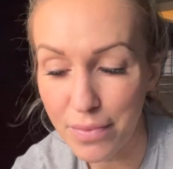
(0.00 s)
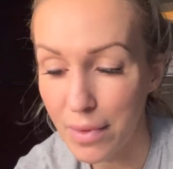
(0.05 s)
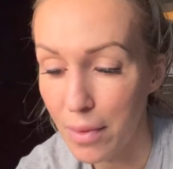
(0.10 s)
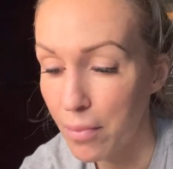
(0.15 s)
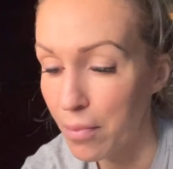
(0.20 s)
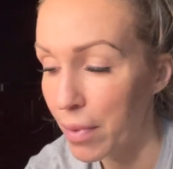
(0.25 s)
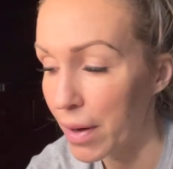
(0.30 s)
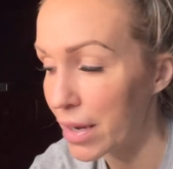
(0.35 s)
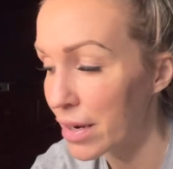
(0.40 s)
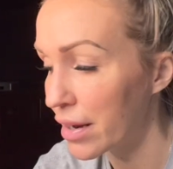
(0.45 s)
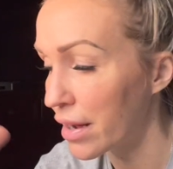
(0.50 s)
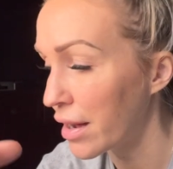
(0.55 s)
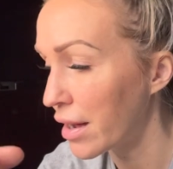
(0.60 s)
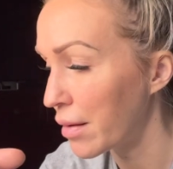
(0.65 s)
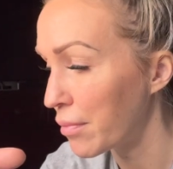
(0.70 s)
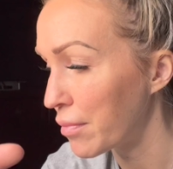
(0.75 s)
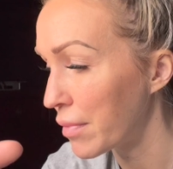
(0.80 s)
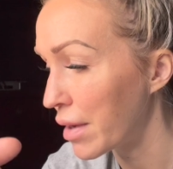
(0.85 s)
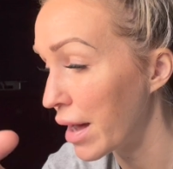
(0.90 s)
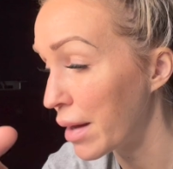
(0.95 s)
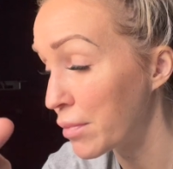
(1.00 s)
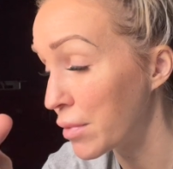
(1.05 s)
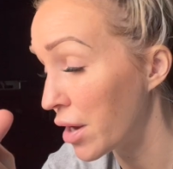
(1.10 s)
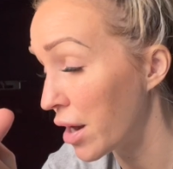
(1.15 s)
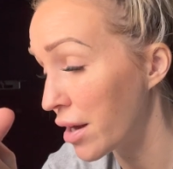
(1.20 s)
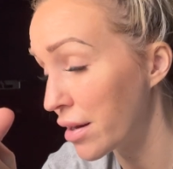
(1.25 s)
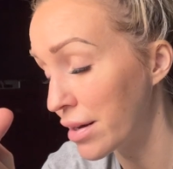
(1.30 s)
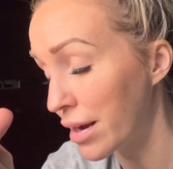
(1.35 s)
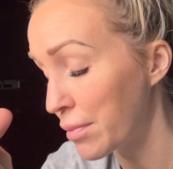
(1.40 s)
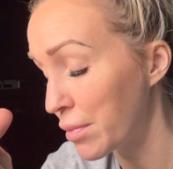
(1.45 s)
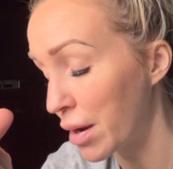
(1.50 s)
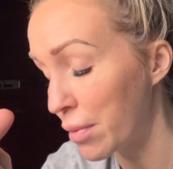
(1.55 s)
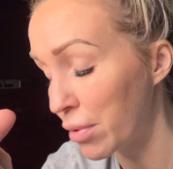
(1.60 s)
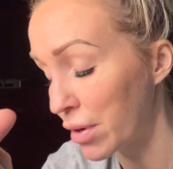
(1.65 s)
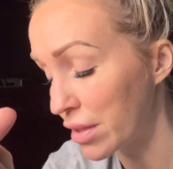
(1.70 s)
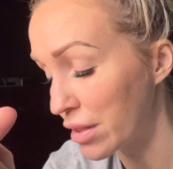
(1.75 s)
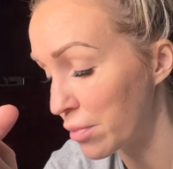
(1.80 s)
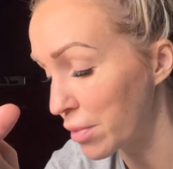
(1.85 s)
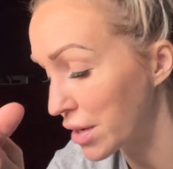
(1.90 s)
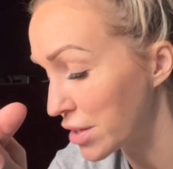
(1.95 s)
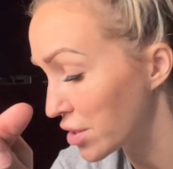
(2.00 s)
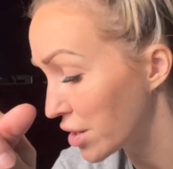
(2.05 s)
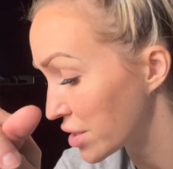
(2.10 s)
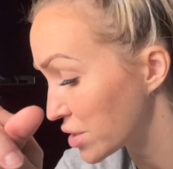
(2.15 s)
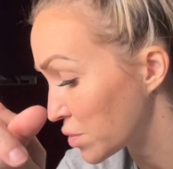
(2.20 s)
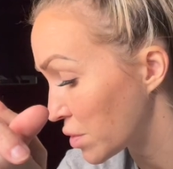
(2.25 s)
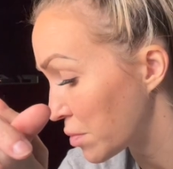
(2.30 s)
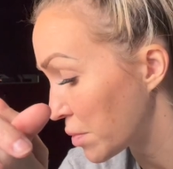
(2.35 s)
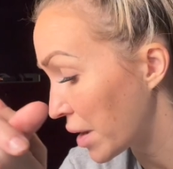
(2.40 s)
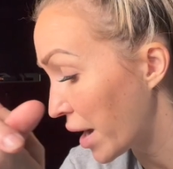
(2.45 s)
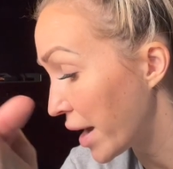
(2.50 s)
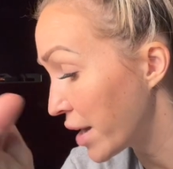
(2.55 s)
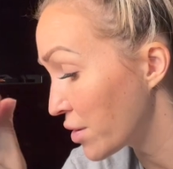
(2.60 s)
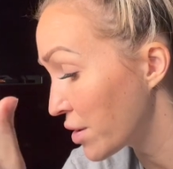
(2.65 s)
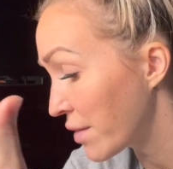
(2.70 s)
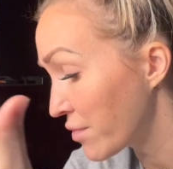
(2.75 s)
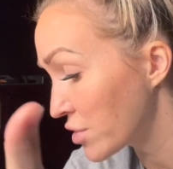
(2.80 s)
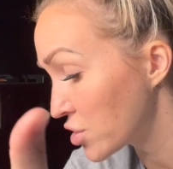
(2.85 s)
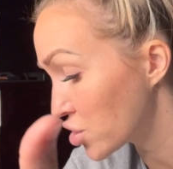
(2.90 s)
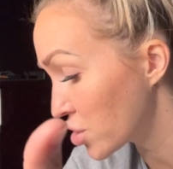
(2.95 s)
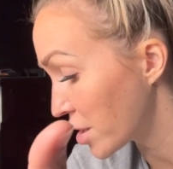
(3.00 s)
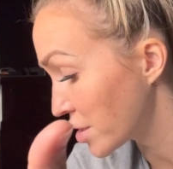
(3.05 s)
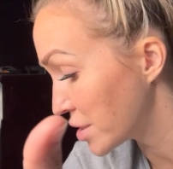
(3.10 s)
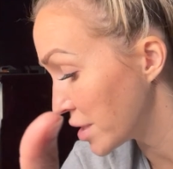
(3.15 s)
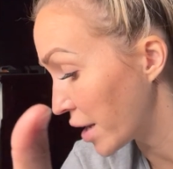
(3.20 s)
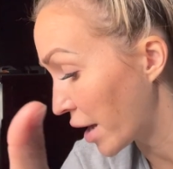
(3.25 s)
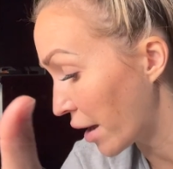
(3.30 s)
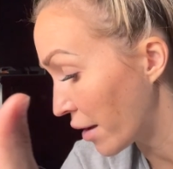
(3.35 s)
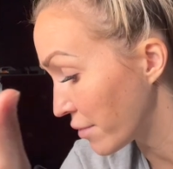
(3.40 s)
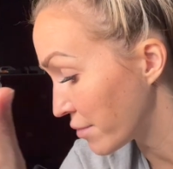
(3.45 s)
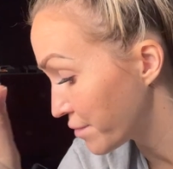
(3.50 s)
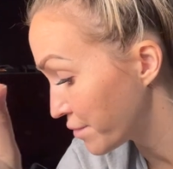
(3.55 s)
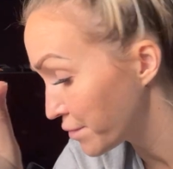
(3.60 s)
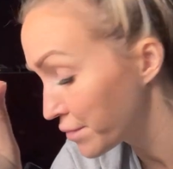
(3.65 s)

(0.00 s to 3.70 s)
but um, I'm not I'm not bringing the big dogs with me. I don't have the truck today.